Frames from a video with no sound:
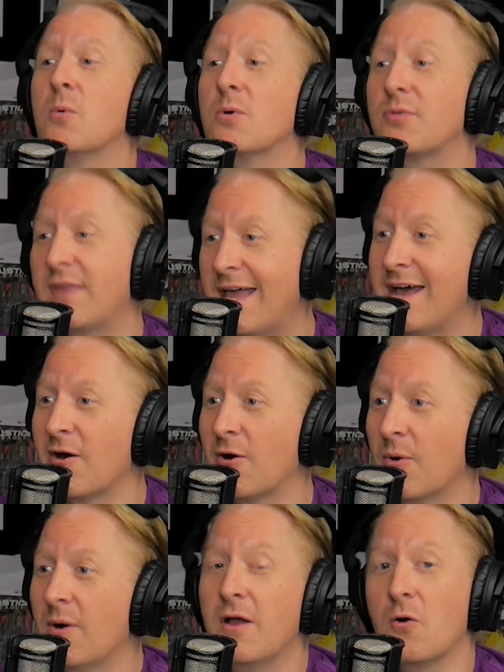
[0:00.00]
Well,
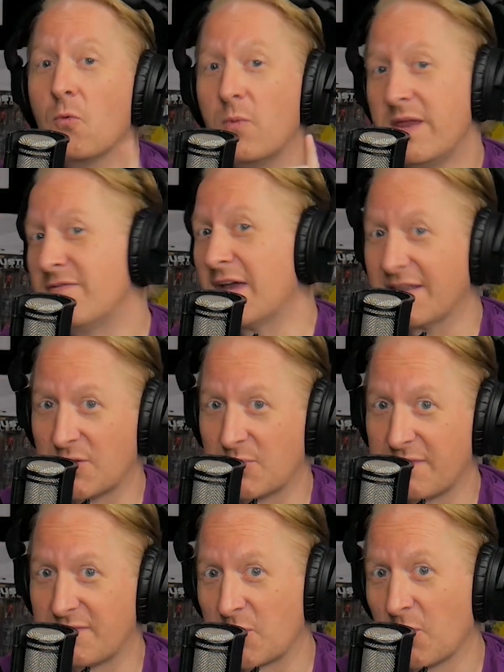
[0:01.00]
now we've got the
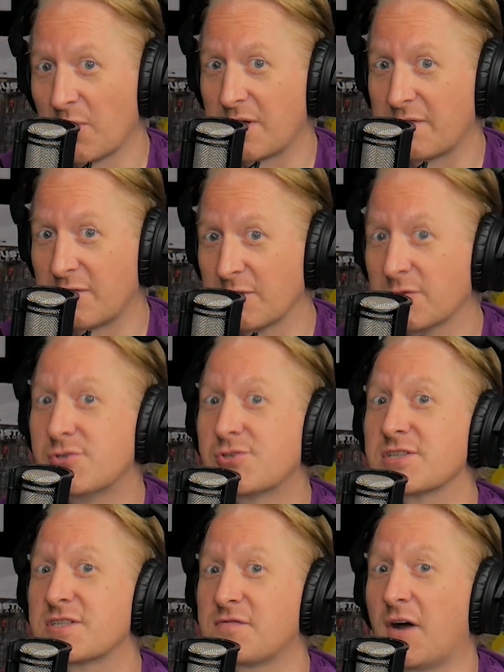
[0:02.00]
Grifter working for
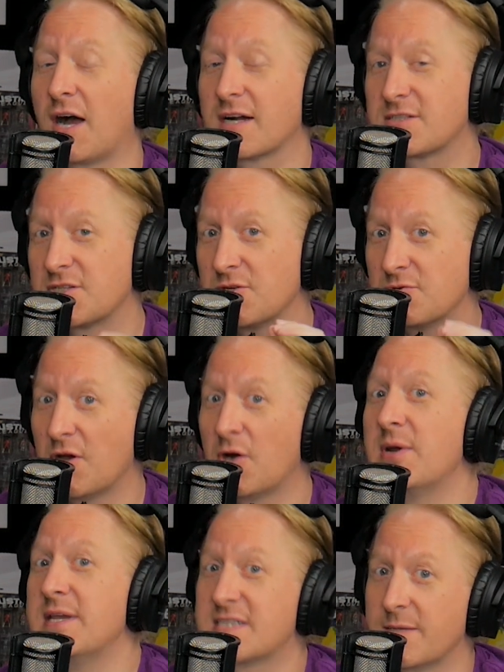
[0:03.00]
Lucius Fox, so you
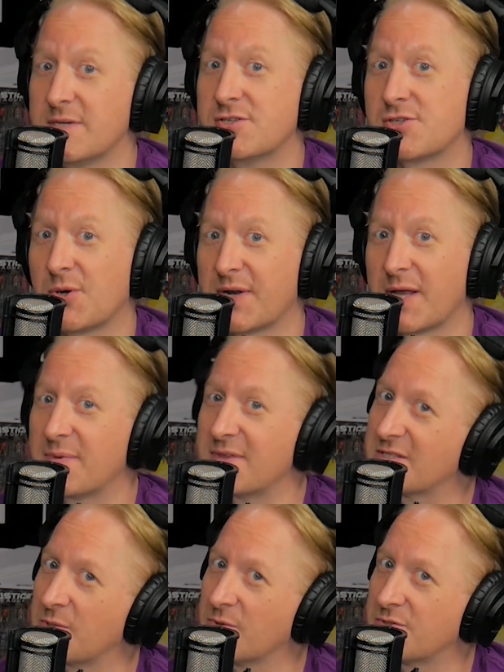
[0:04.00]
know he's going to be showing up in
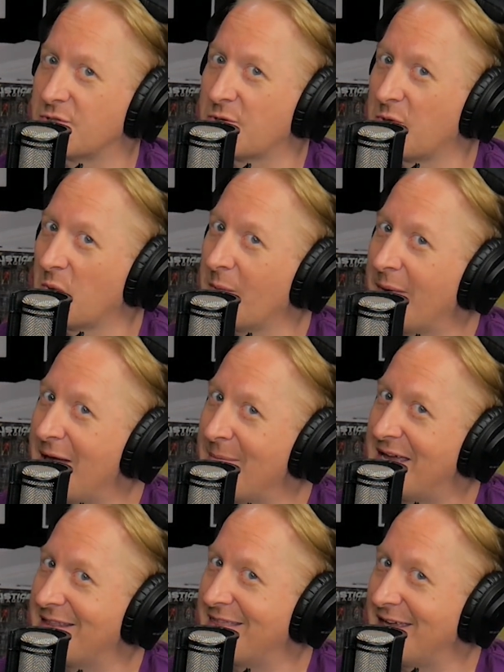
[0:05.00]
this whole Joker War Batman